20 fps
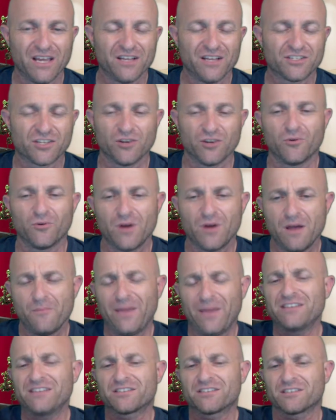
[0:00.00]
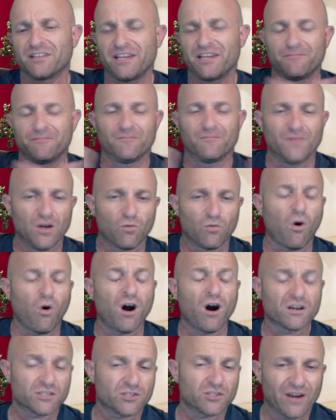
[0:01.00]
to basically
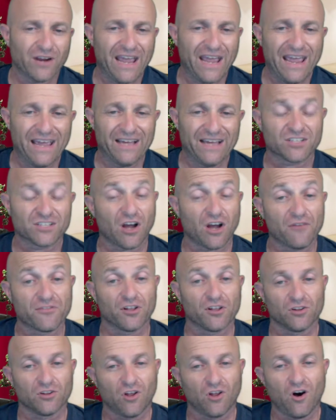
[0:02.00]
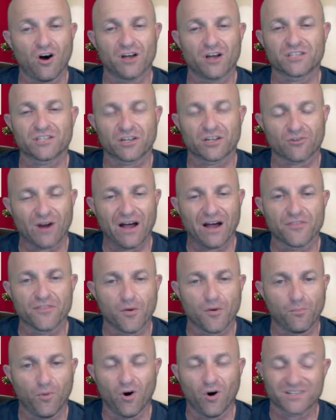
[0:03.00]
wash their hands of the laws that are on the
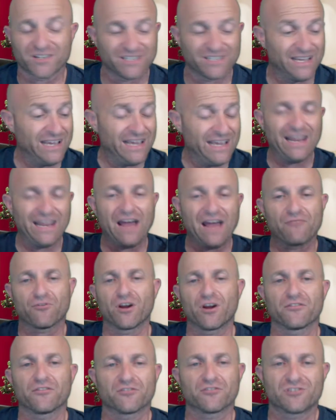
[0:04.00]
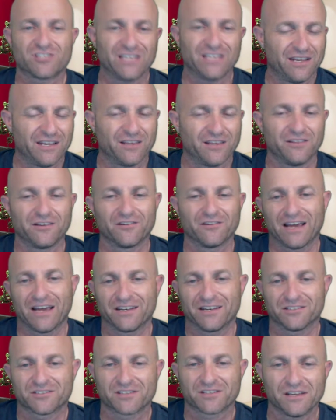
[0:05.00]
books in every other city in the
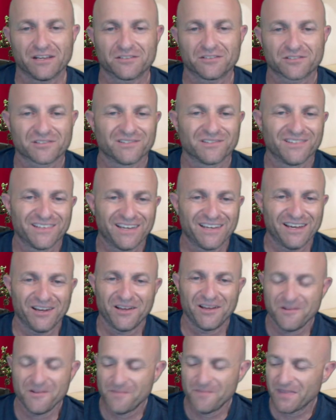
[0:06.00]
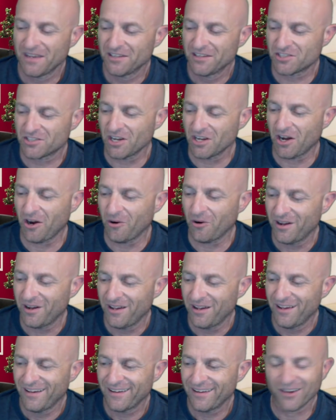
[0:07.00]
United States. So,
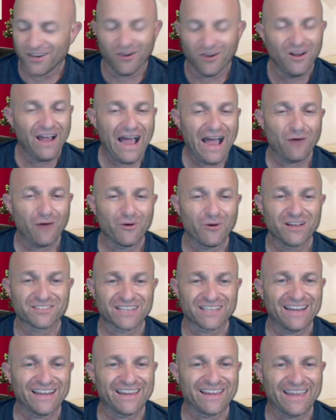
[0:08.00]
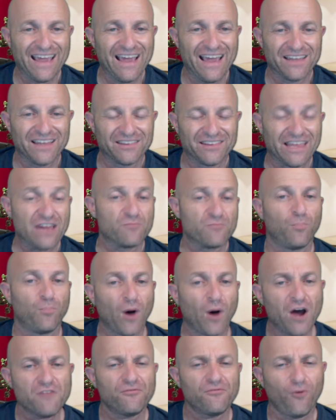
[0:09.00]
how is it again that
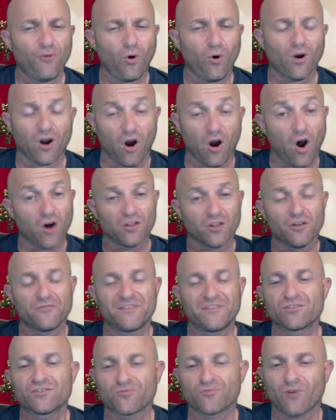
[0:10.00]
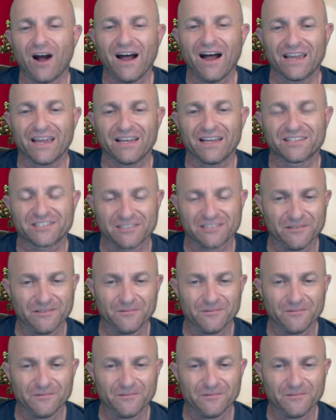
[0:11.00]
but for all of these riots,